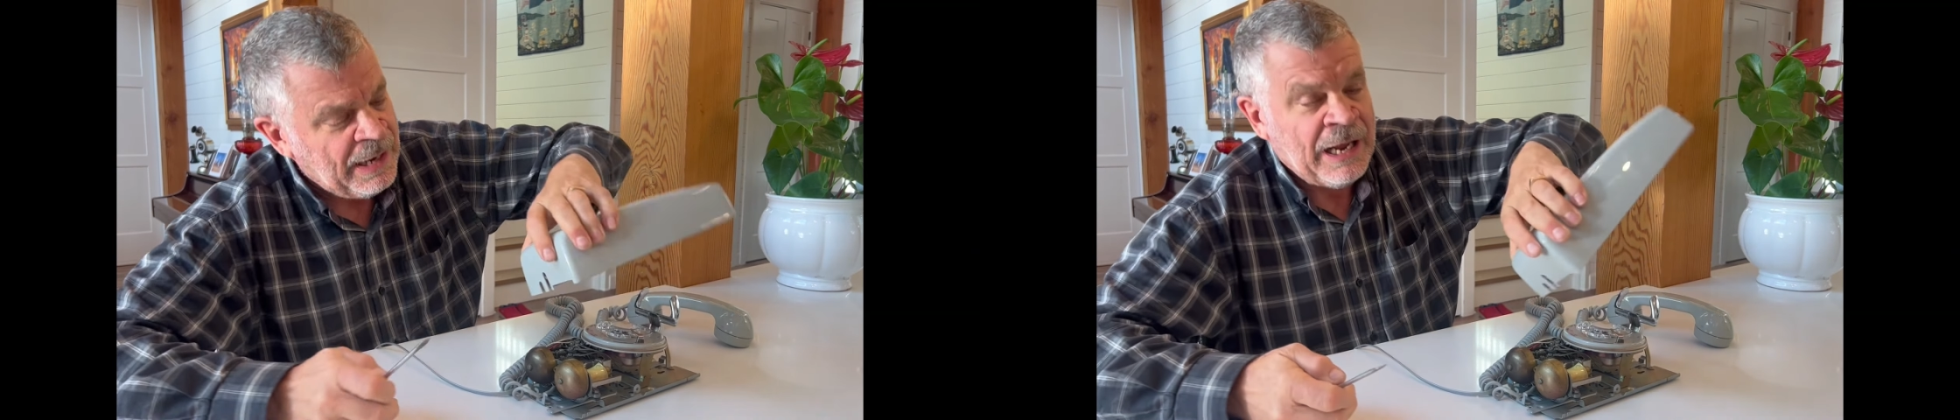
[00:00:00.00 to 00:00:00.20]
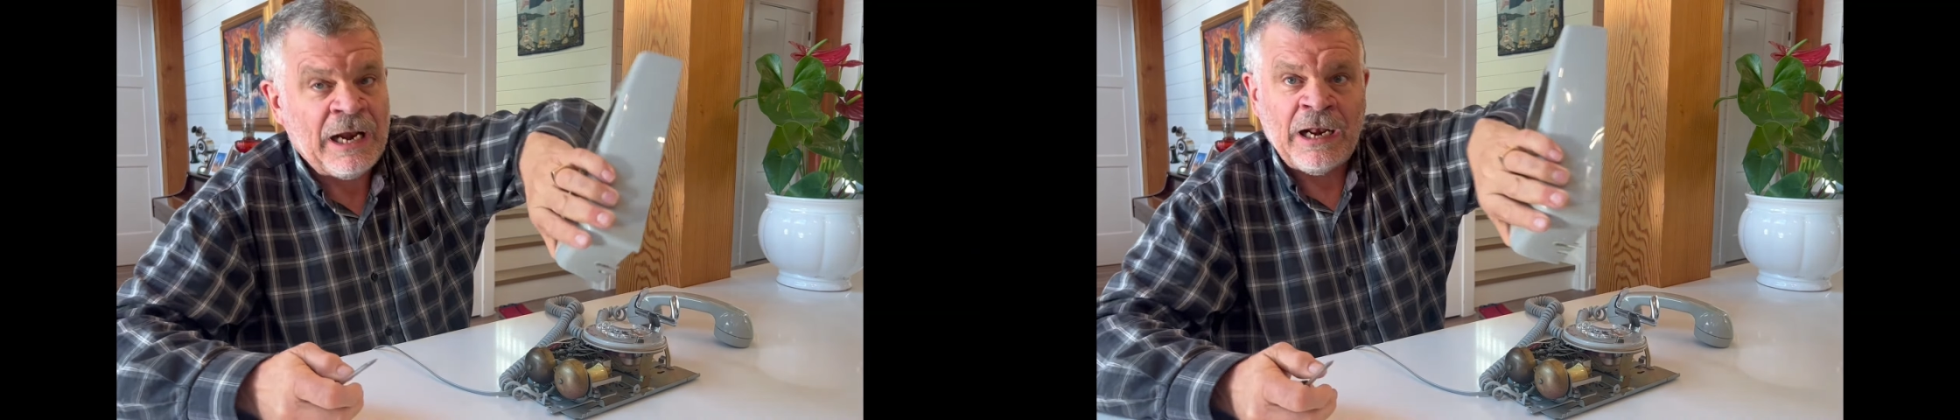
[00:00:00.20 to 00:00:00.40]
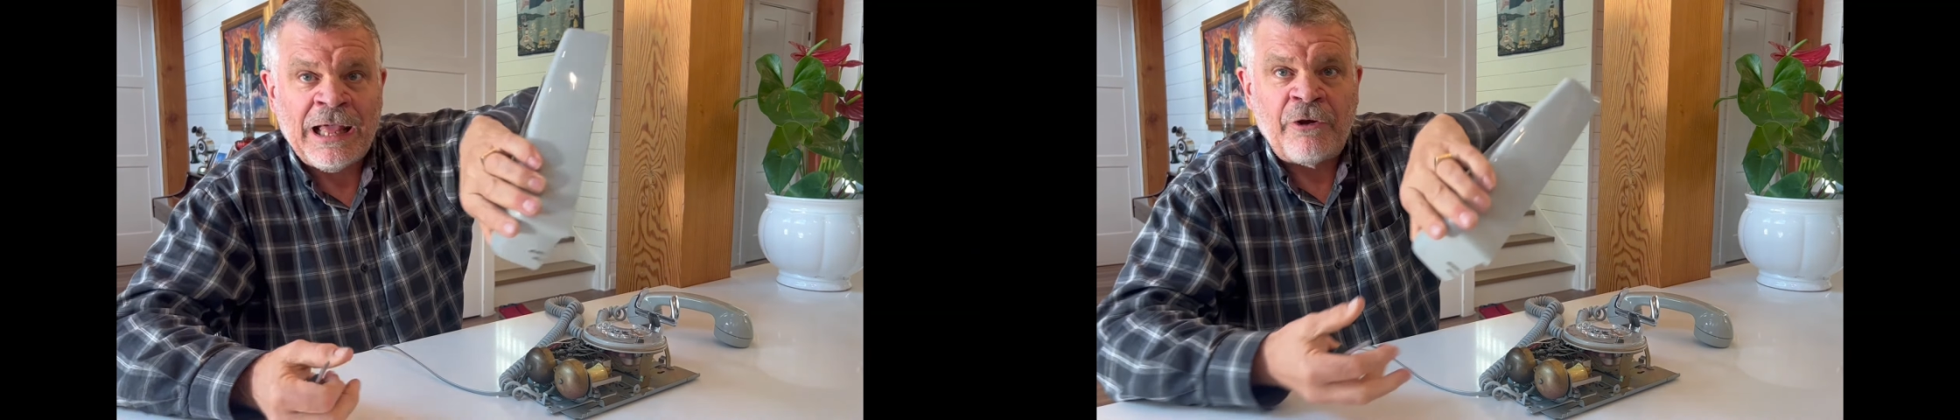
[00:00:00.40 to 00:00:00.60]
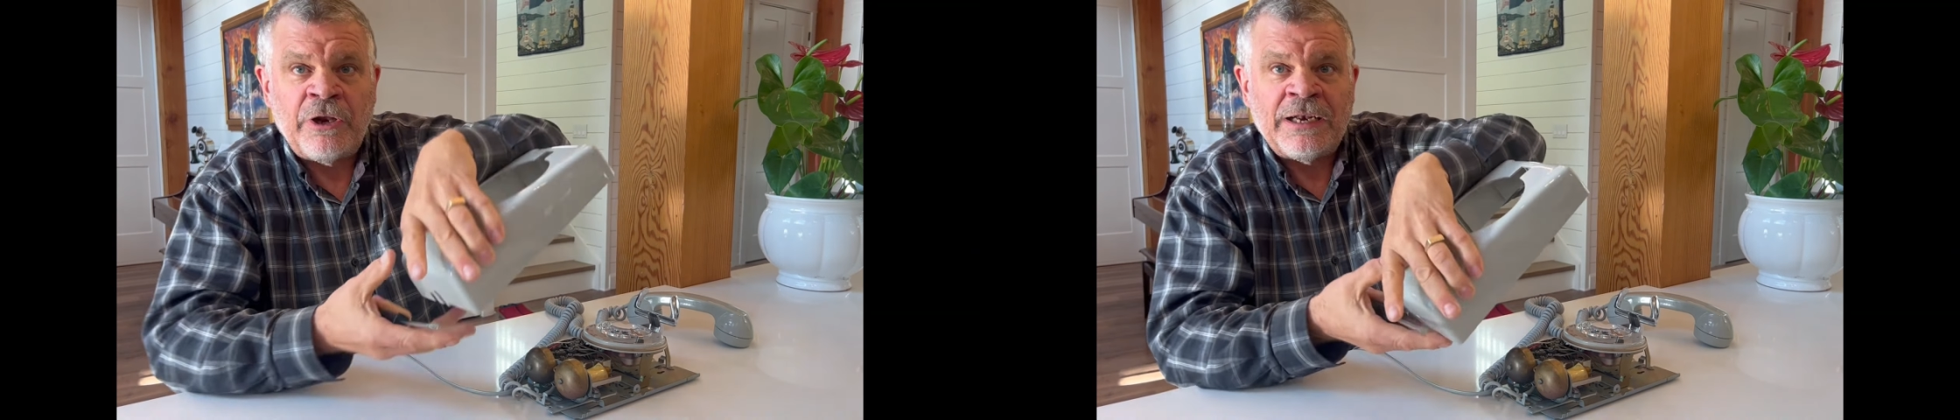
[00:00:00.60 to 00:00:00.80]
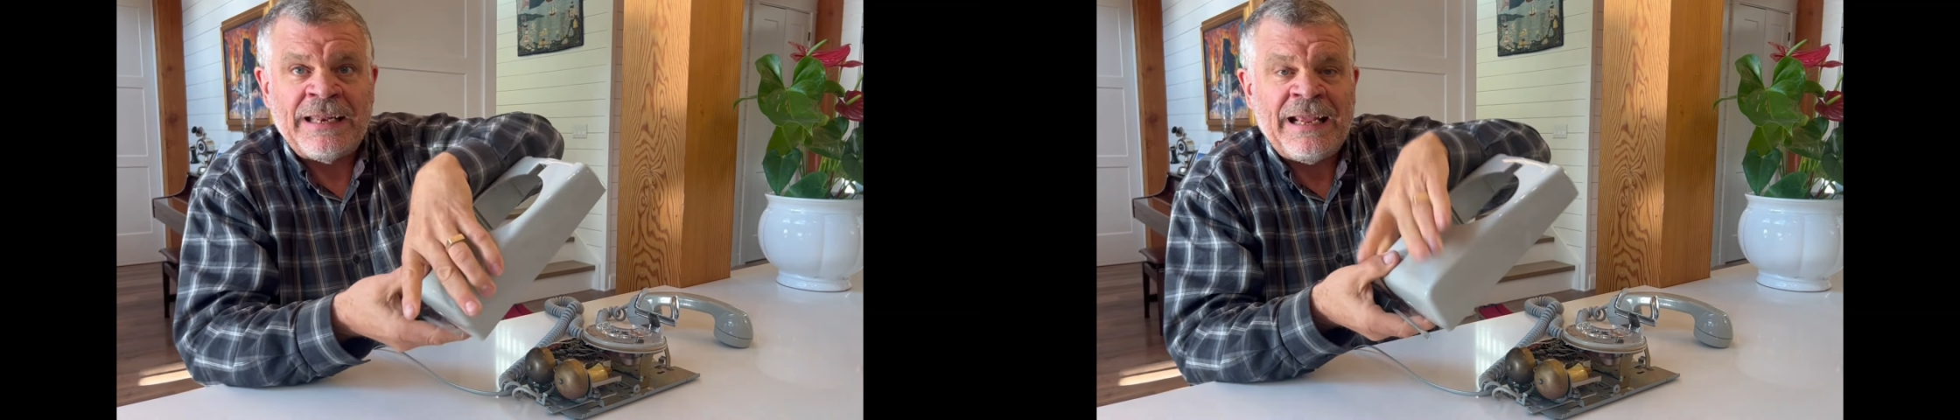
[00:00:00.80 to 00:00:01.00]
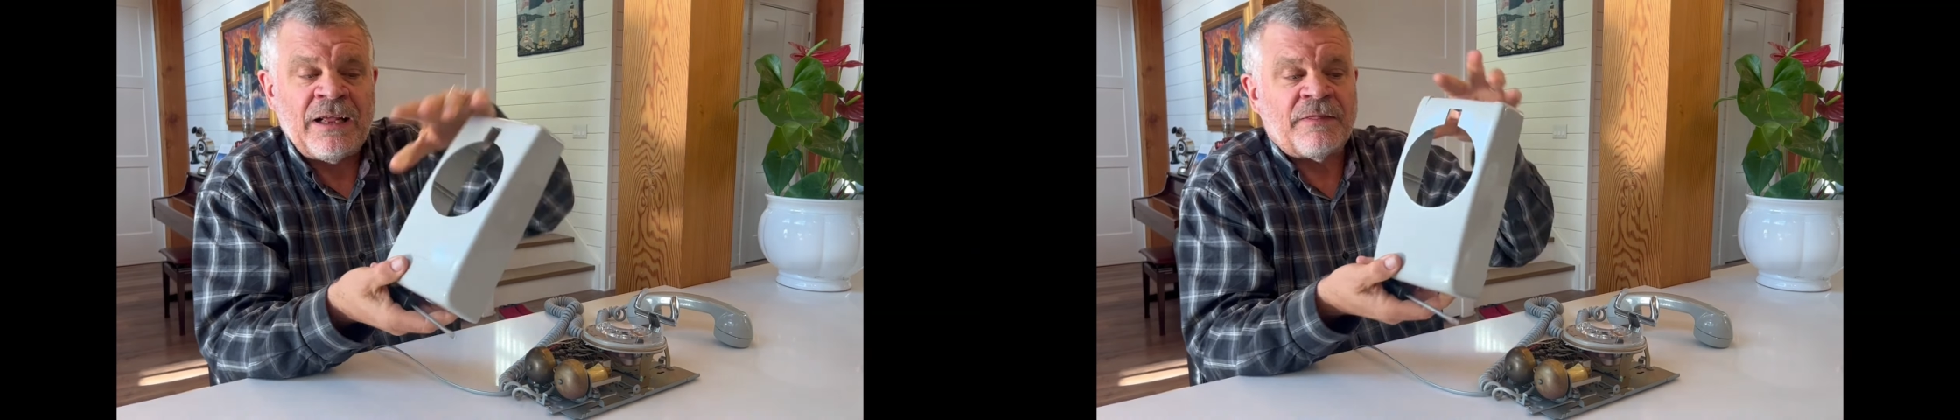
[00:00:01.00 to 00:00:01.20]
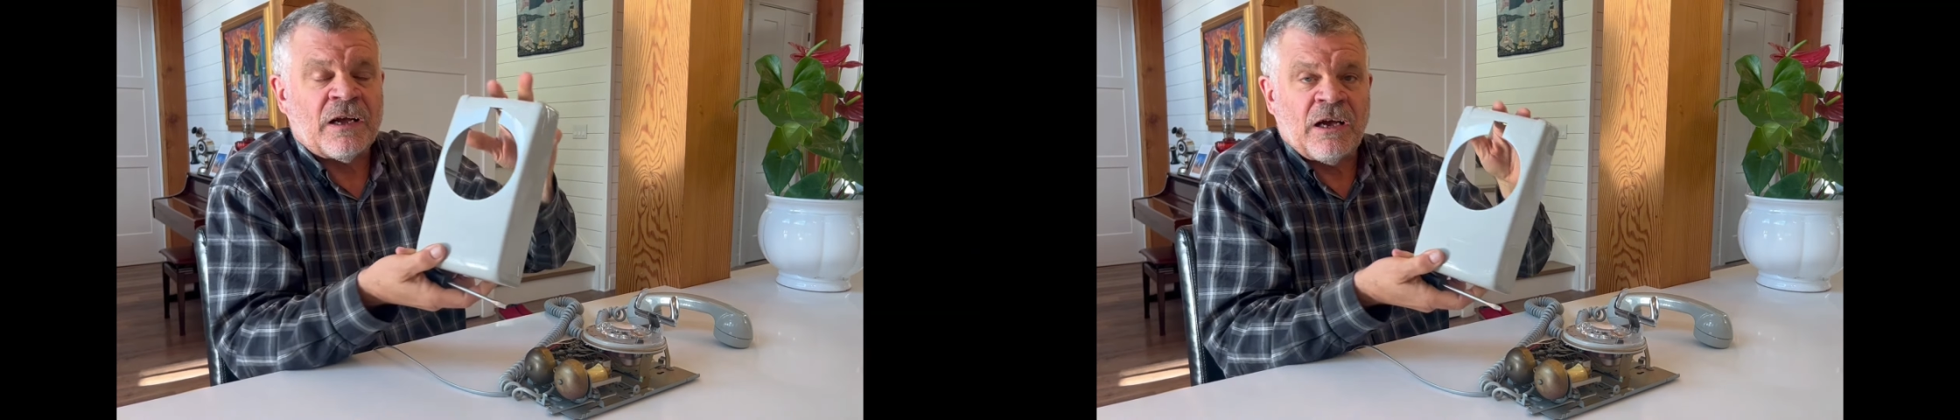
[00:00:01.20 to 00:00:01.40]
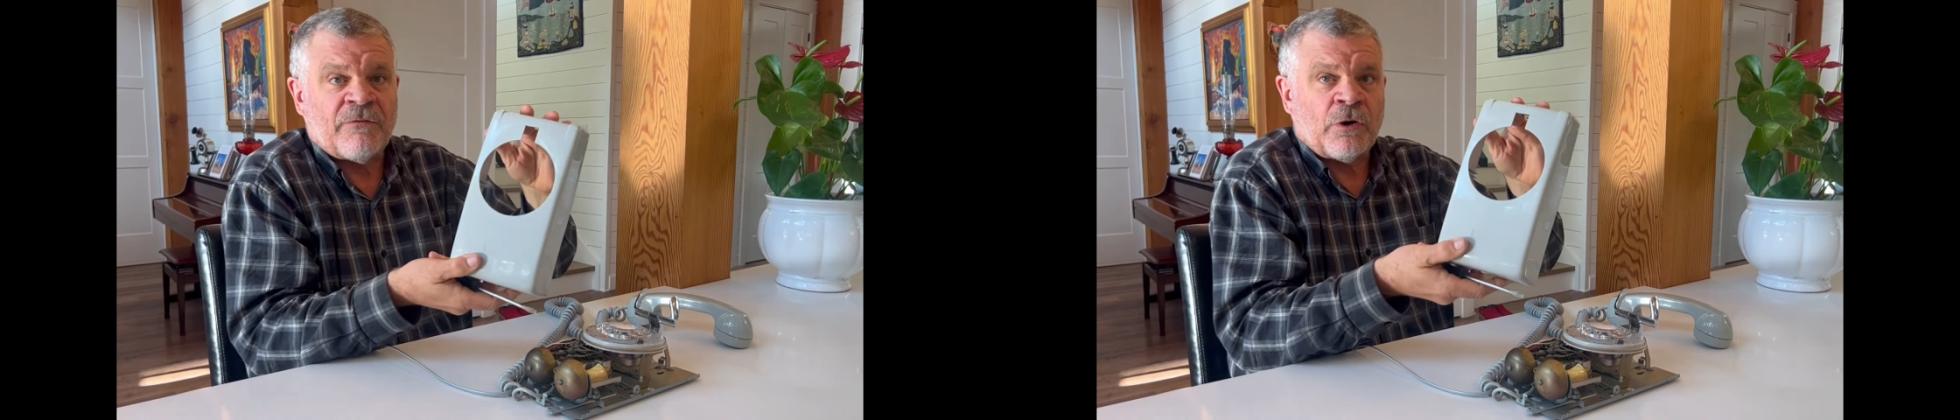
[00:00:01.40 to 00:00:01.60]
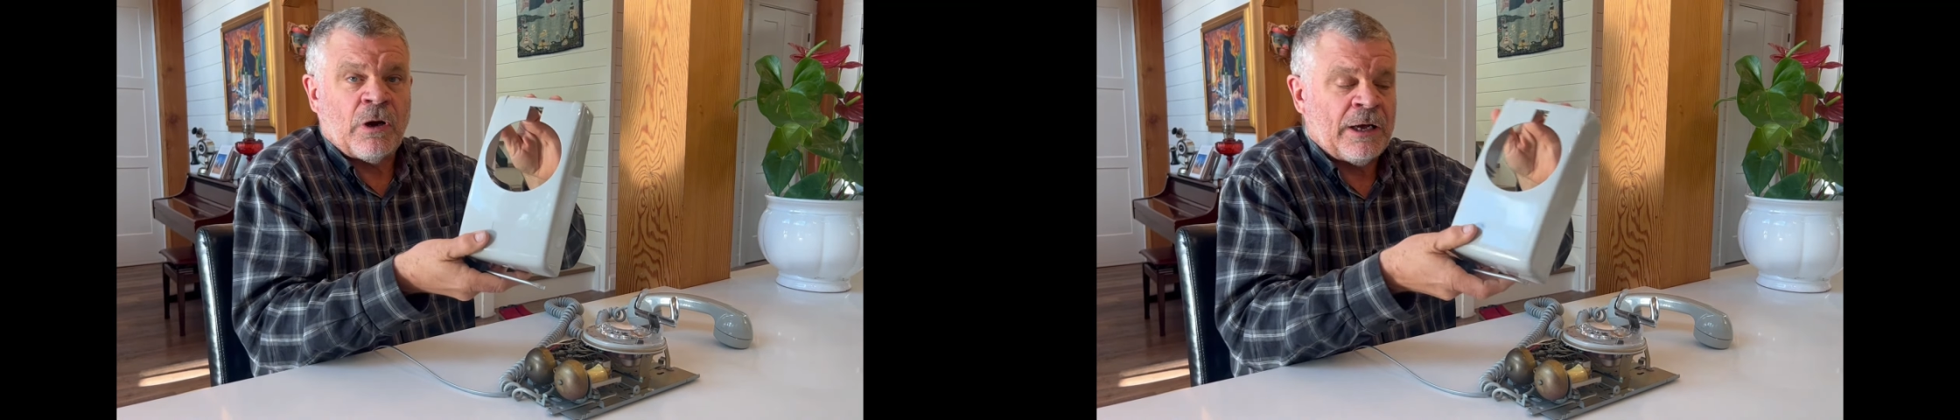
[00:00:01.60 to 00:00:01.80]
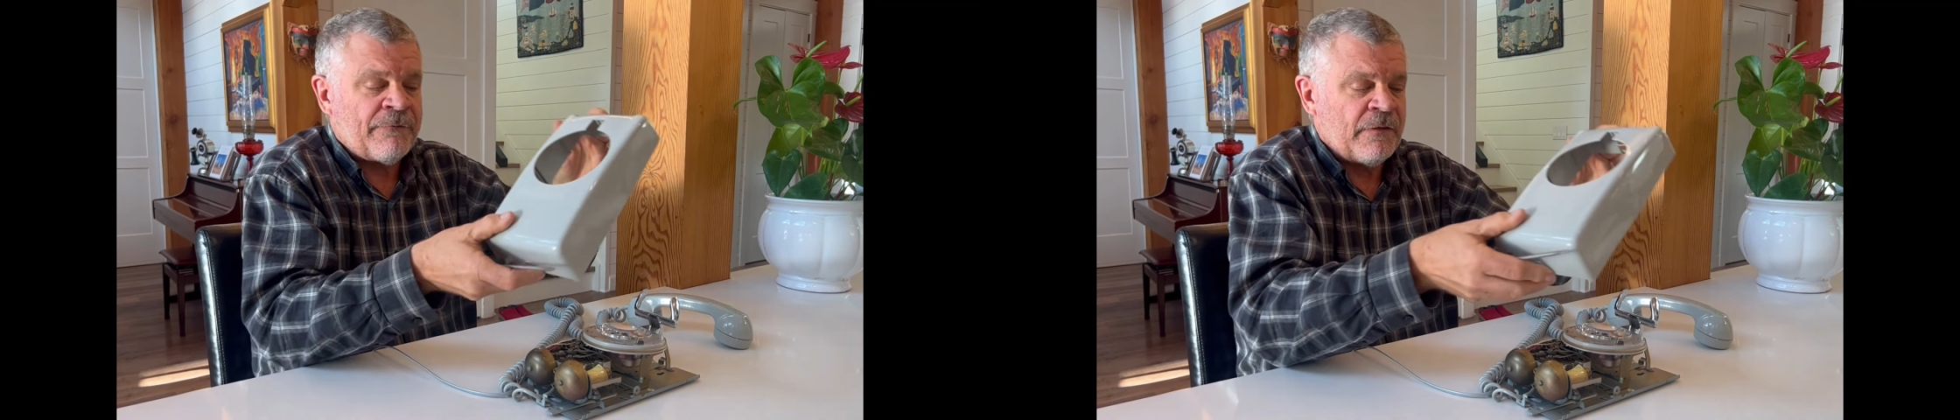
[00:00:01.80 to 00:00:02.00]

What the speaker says: and allow you to take the cover off